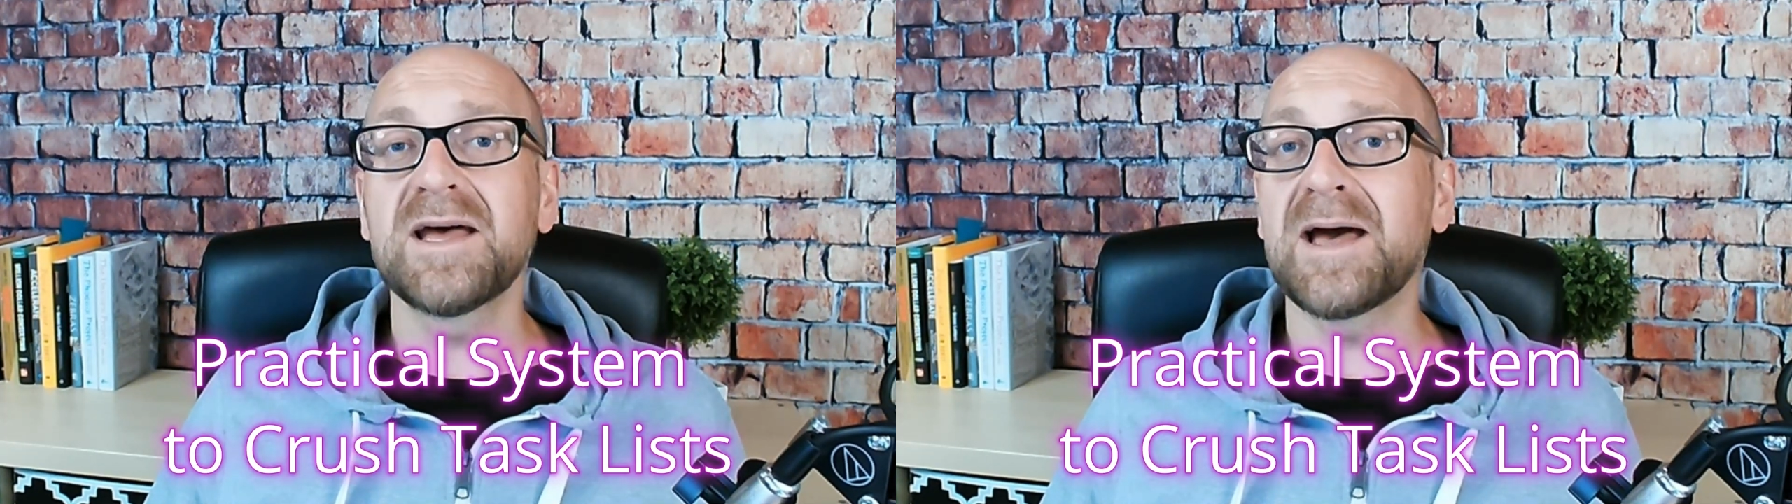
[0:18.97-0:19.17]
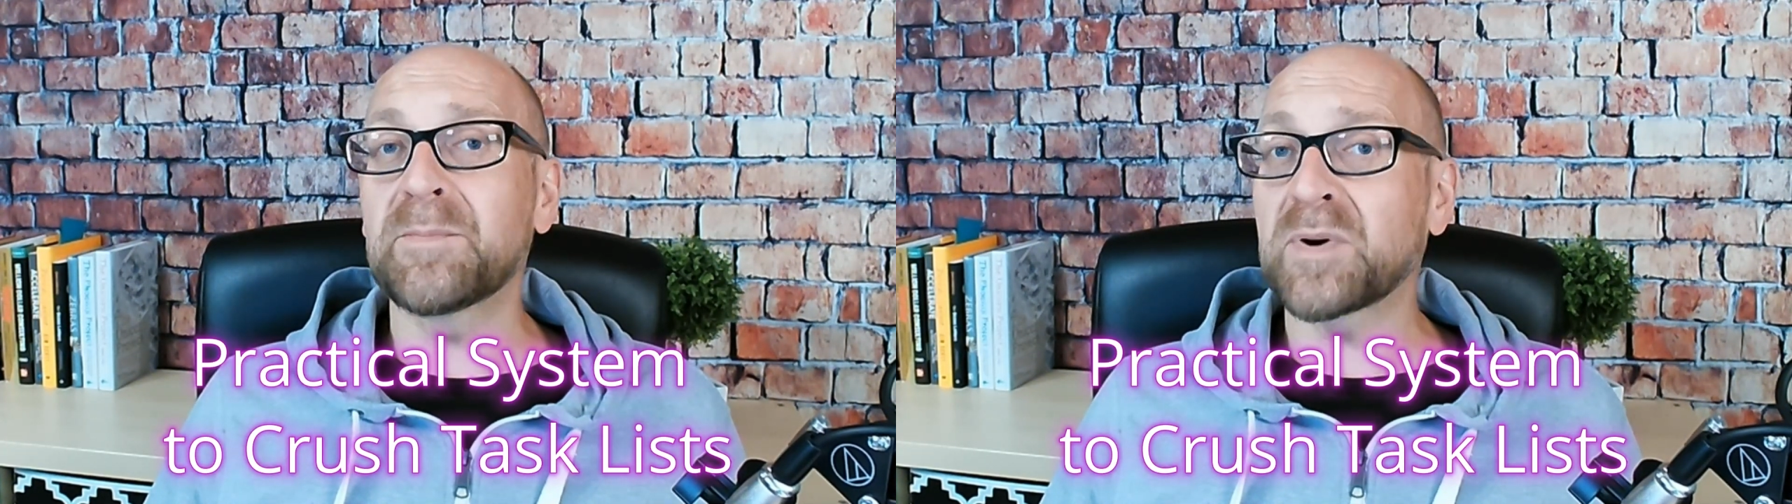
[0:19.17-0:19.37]

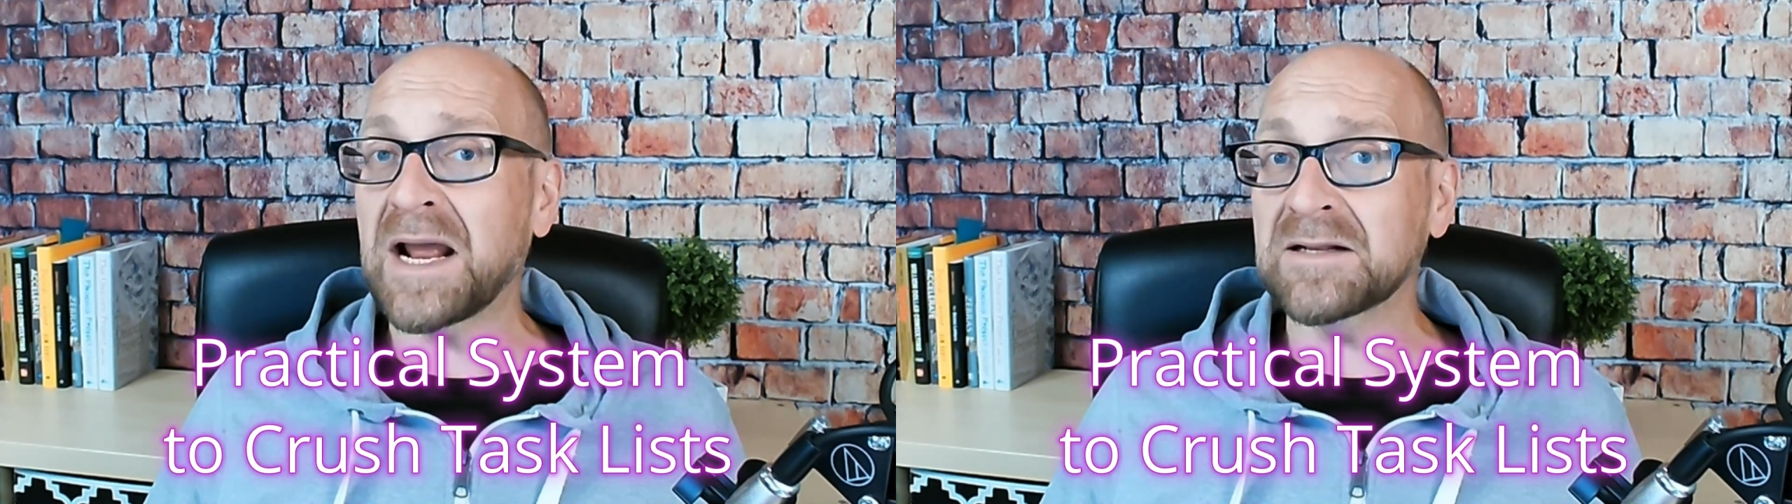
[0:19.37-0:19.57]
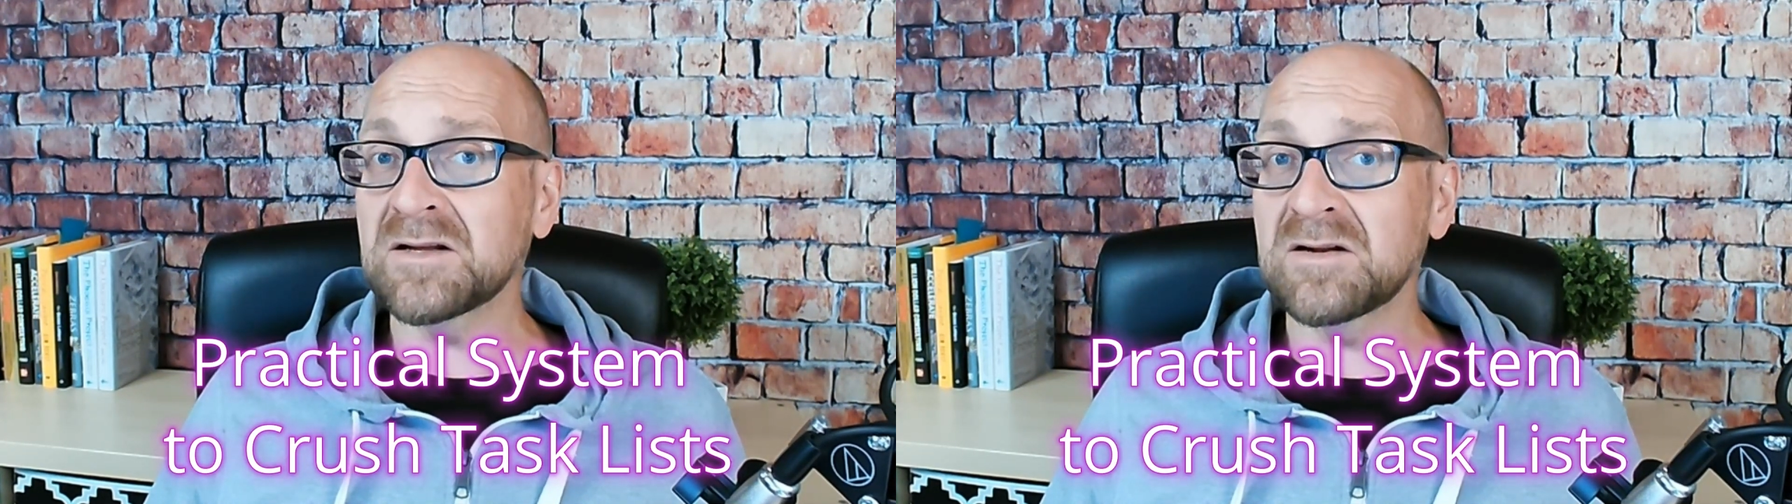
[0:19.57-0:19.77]
a
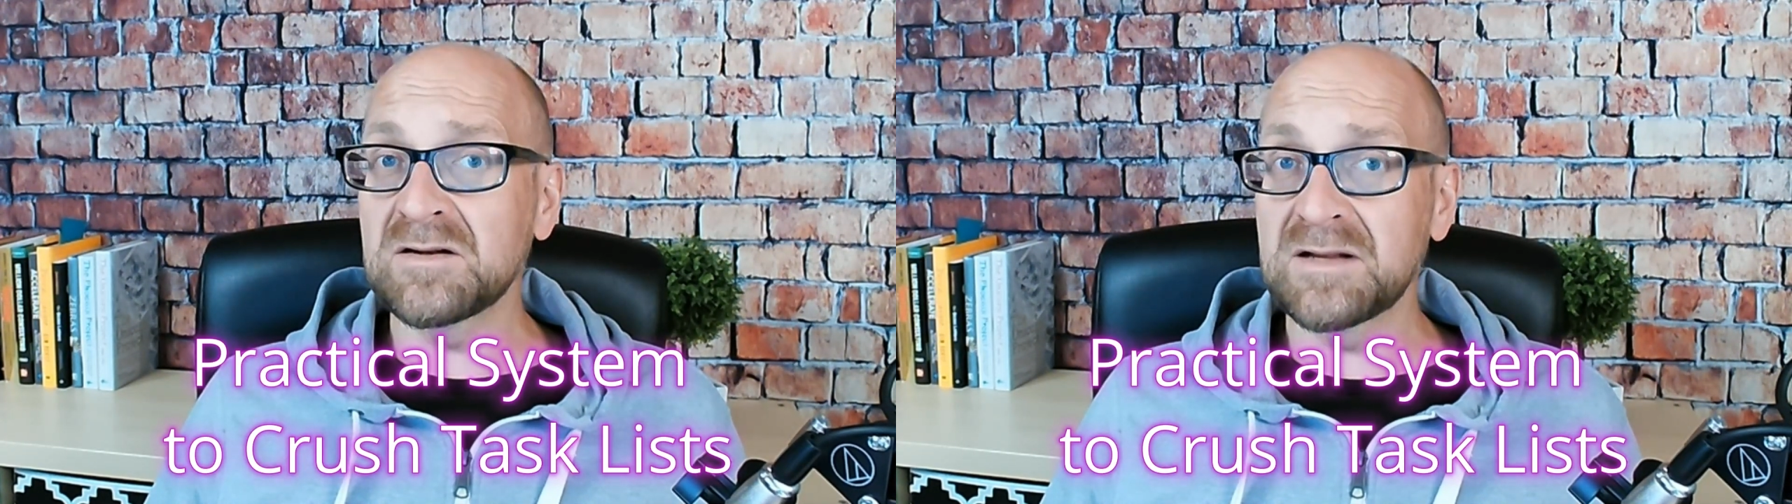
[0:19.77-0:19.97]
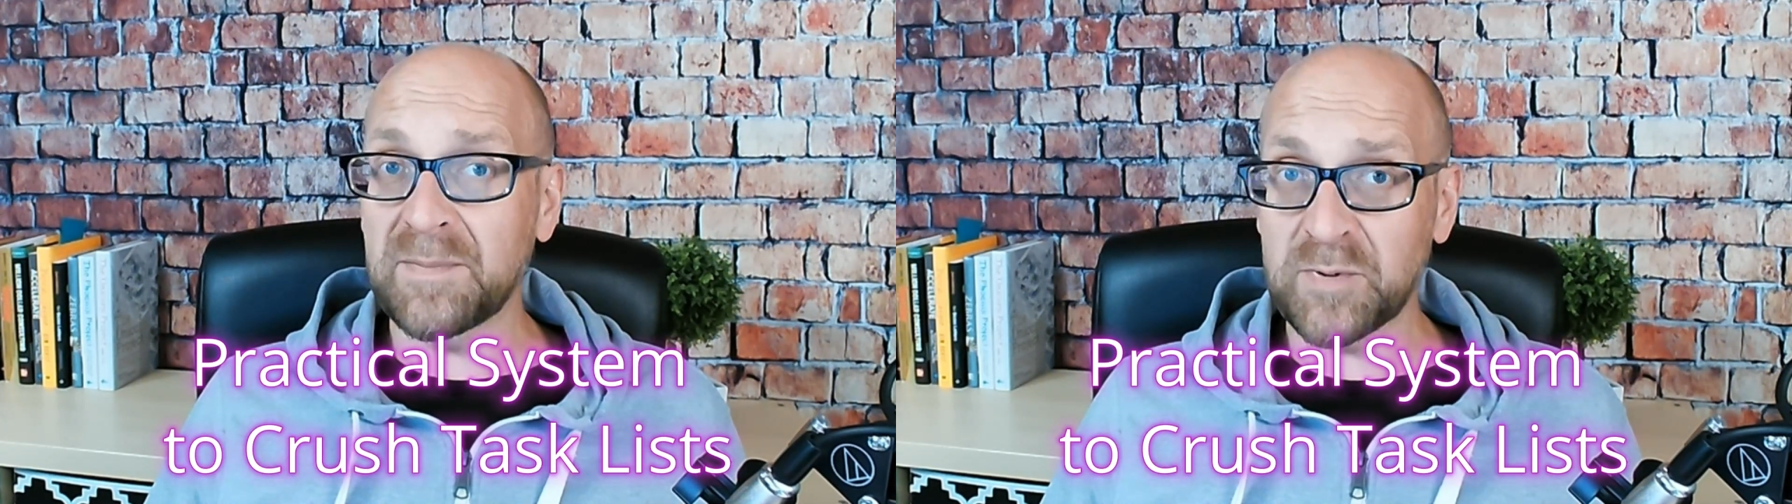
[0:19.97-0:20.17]

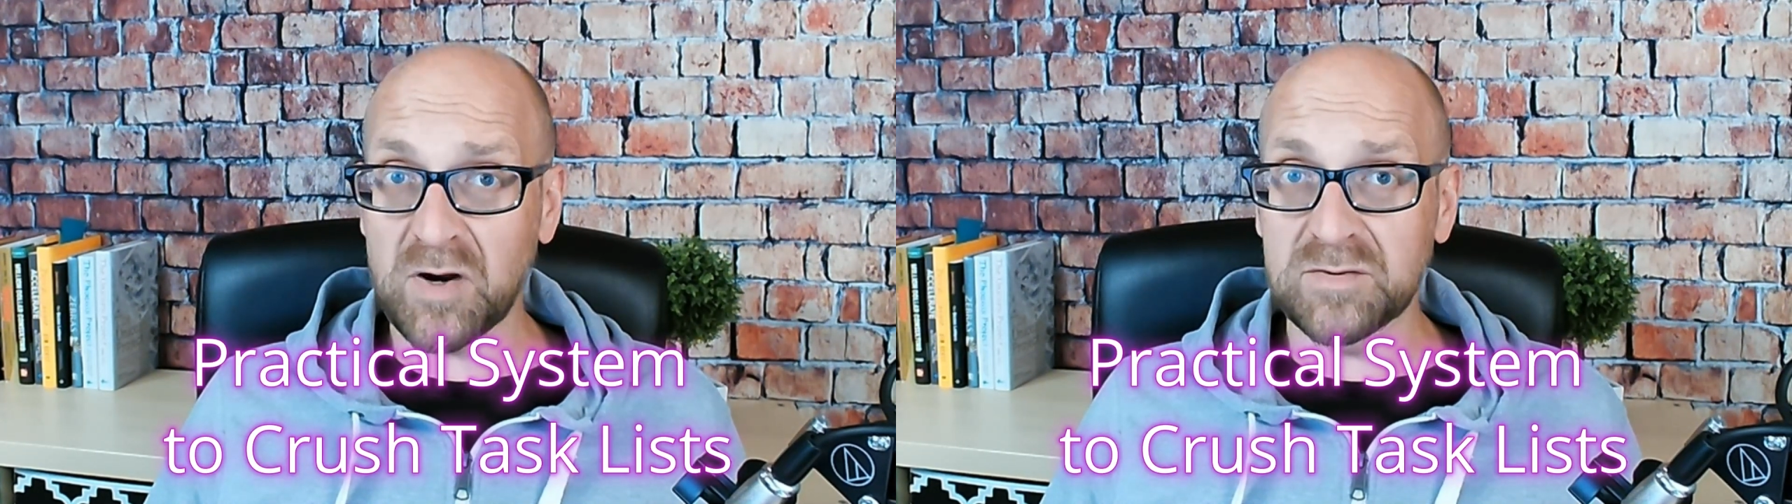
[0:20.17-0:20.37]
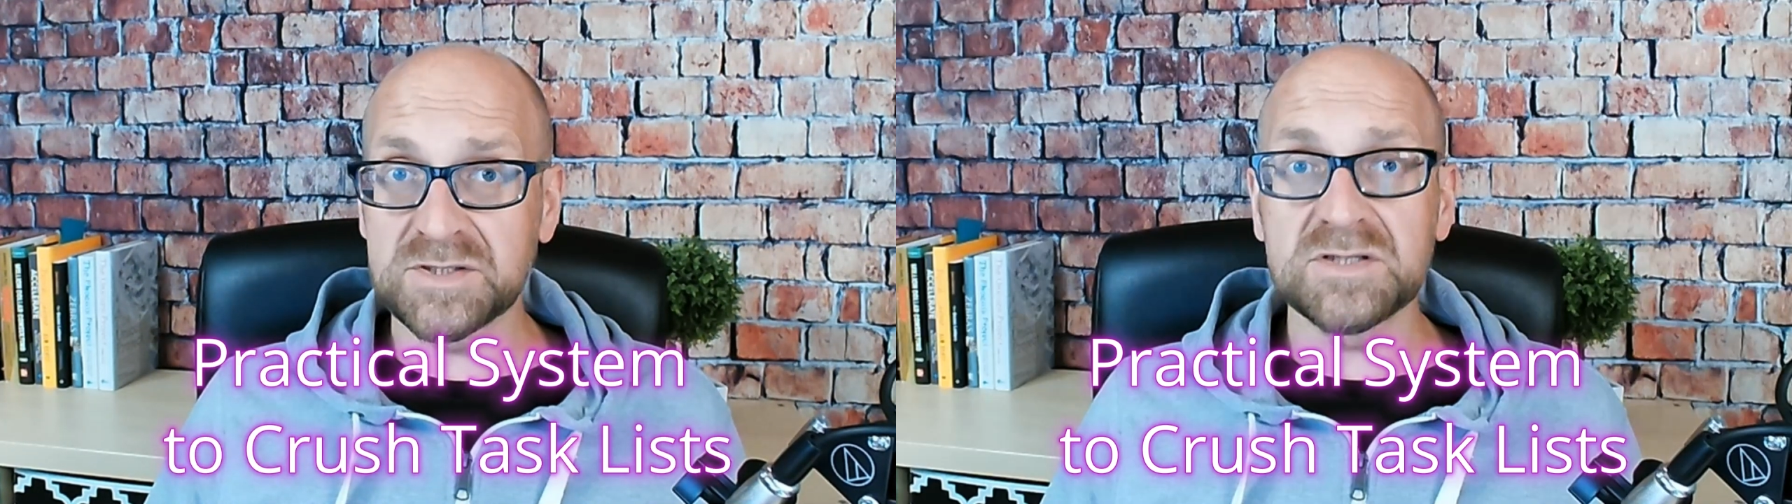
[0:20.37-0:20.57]
practical
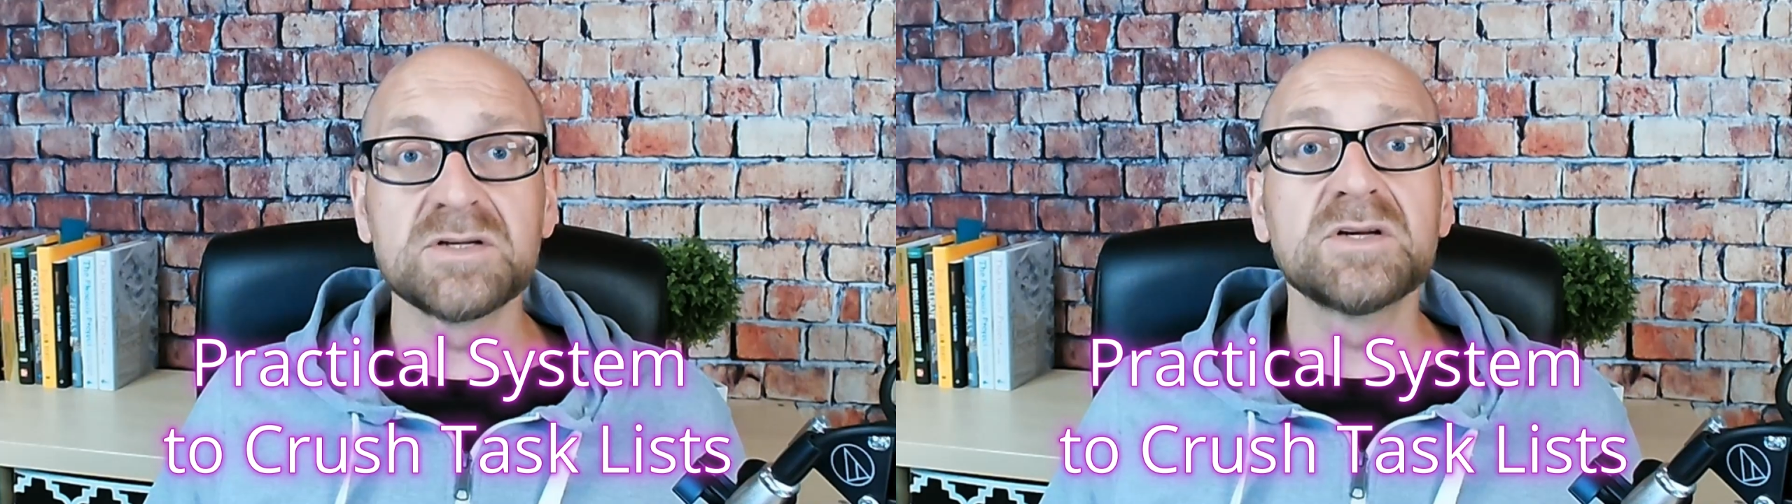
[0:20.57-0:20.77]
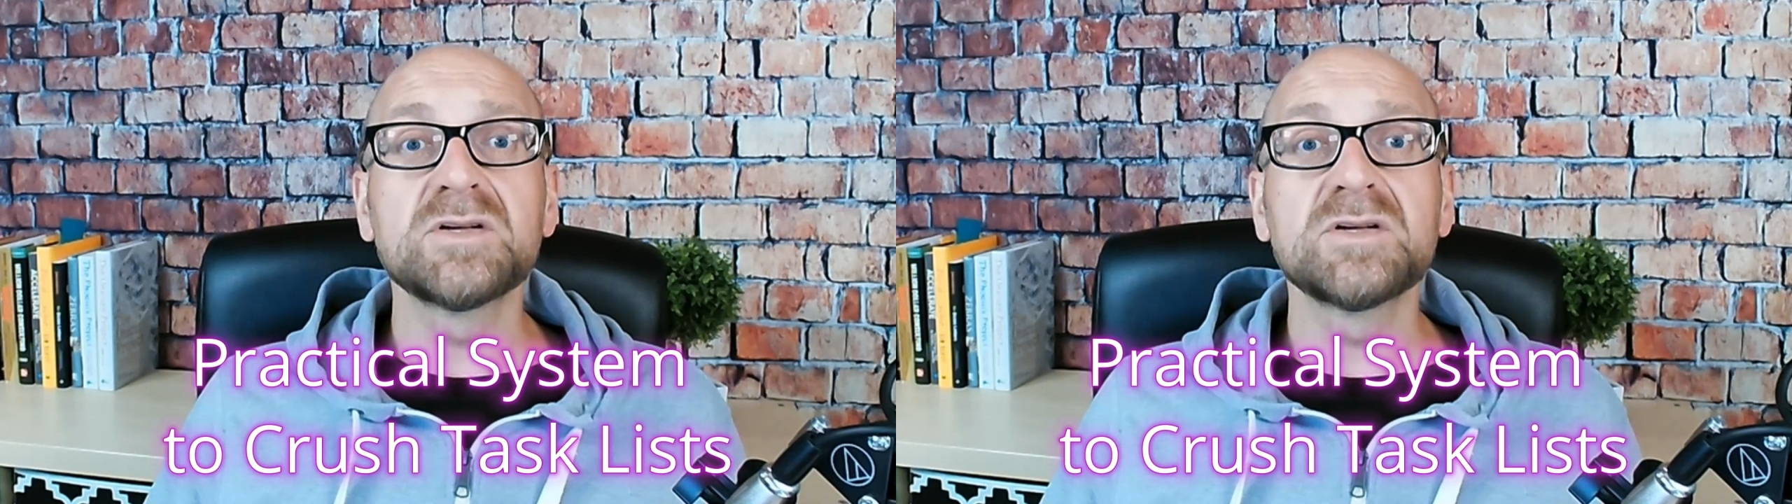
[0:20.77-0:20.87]
approach